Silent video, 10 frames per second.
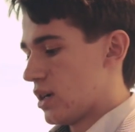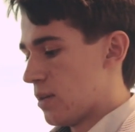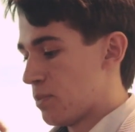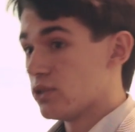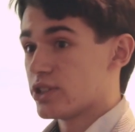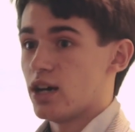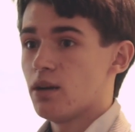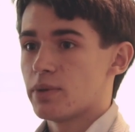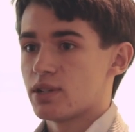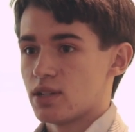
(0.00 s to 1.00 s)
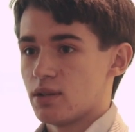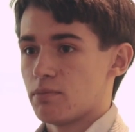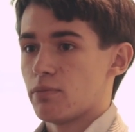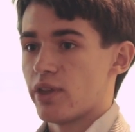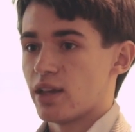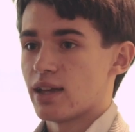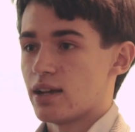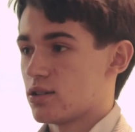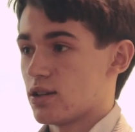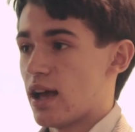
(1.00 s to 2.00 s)
I built it up as a thing,
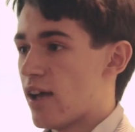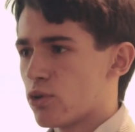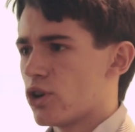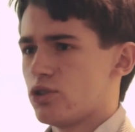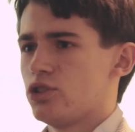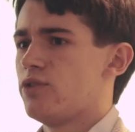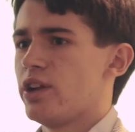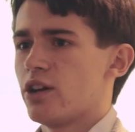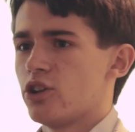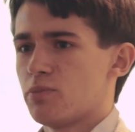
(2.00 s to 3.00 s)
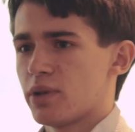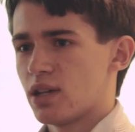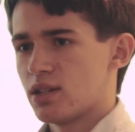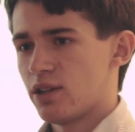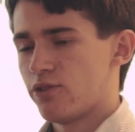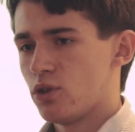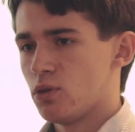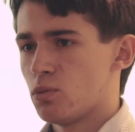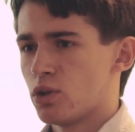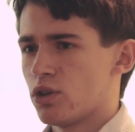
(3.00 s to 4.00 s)
and everyone knows YouTube videos because if
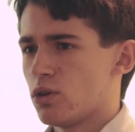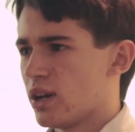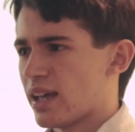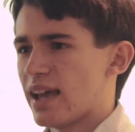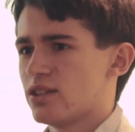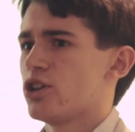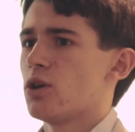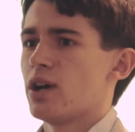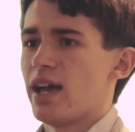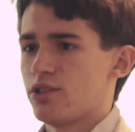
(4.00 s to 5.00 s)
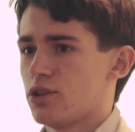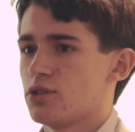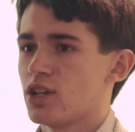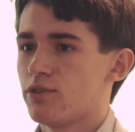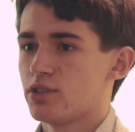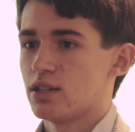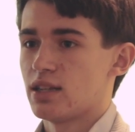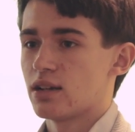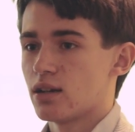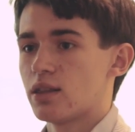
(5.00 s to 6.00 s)
you were Googling SEO or SEO services,
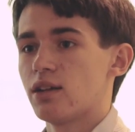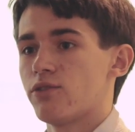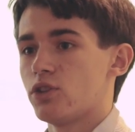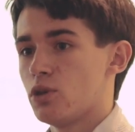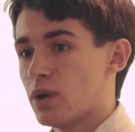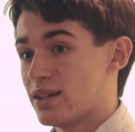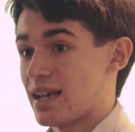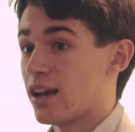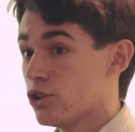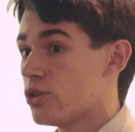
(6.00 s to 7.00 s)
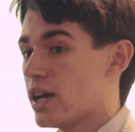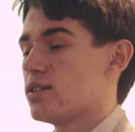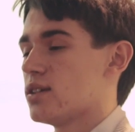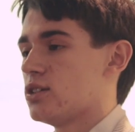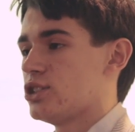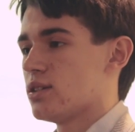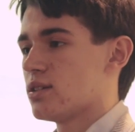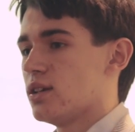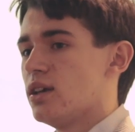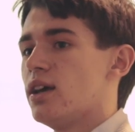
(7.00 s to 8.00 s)
that kind of thing, for US and UK searches,